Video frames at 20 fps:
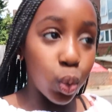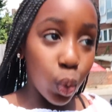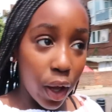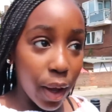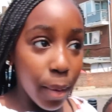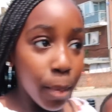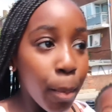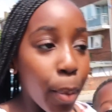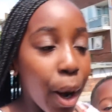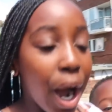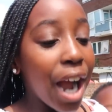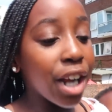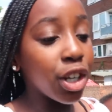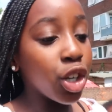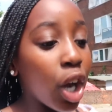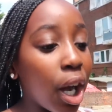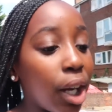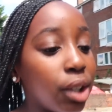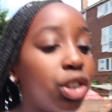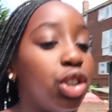swim, but I
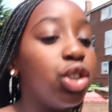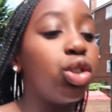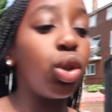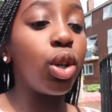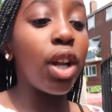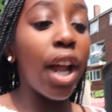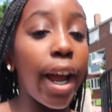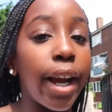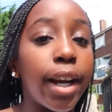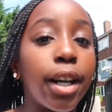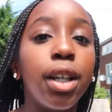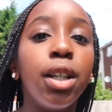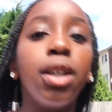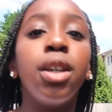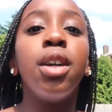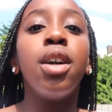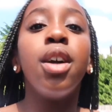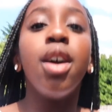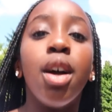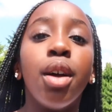know how to do like. I can
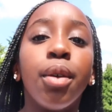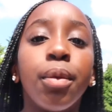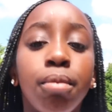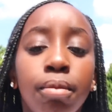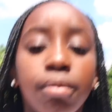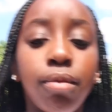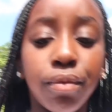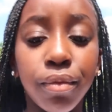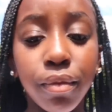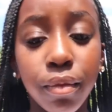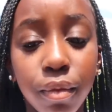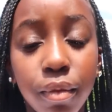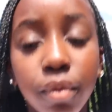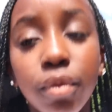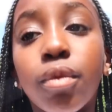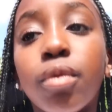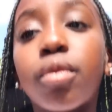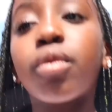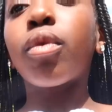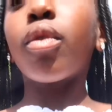swim. I will
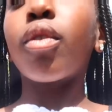show